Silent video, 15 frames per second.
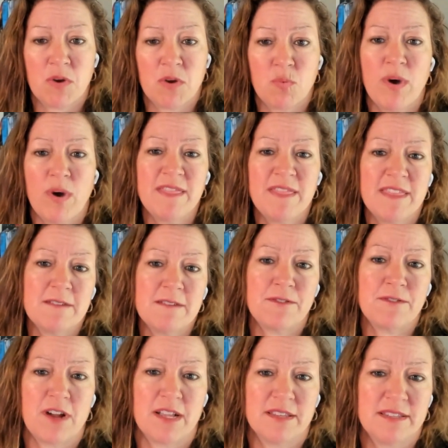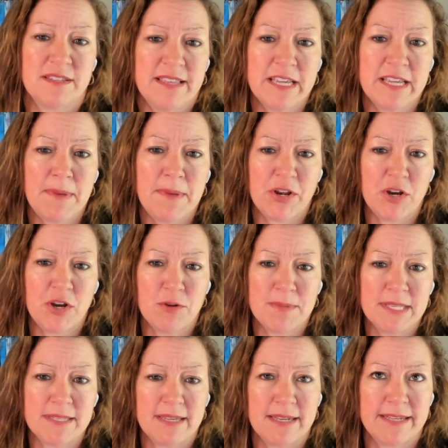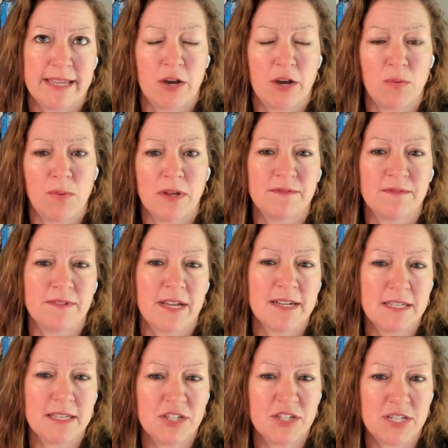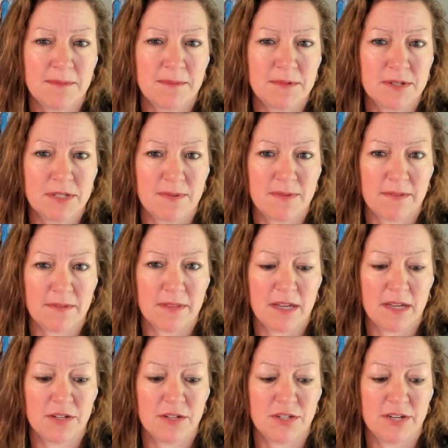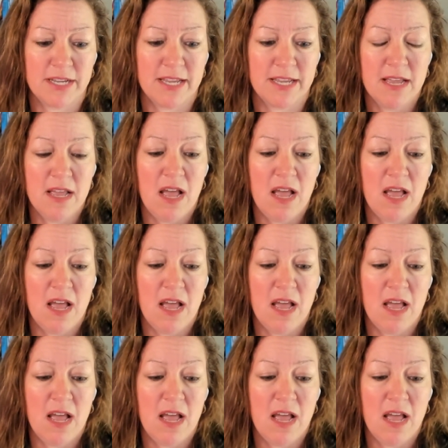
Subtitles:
One thing for us, think about Homemade San Diego, one of 19 chapters around the country.